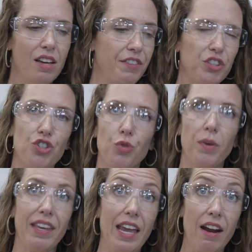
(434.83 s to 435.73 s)
fixtured
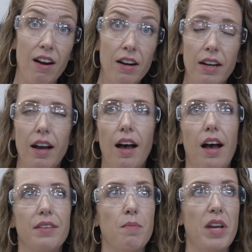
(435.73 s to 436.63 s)
with care
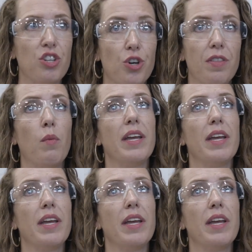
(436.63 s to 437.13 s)
to make sure that